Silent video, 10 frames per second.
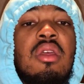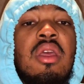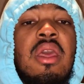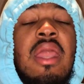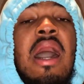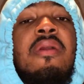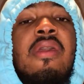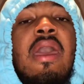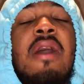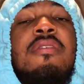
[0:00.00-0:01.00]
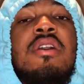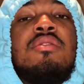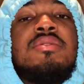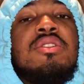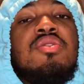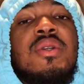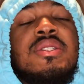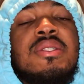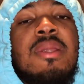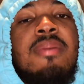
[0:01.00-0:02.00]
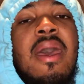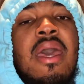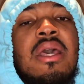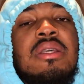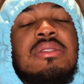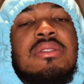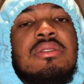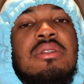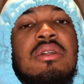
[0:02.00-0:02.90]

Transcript: and how they have handled situations in the past.